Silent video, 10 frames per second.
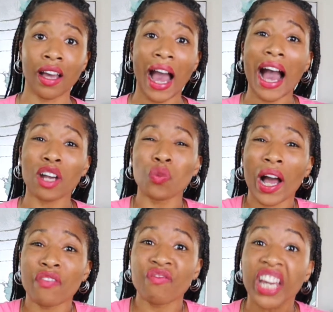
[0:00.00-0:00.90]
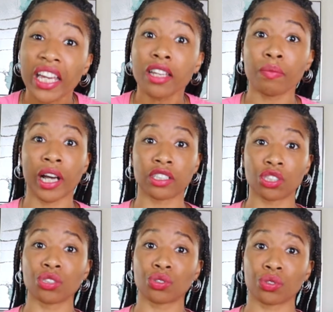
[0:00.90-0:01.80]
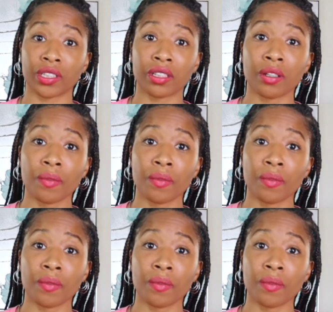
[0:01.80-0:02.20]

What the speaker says: How do I feed my children?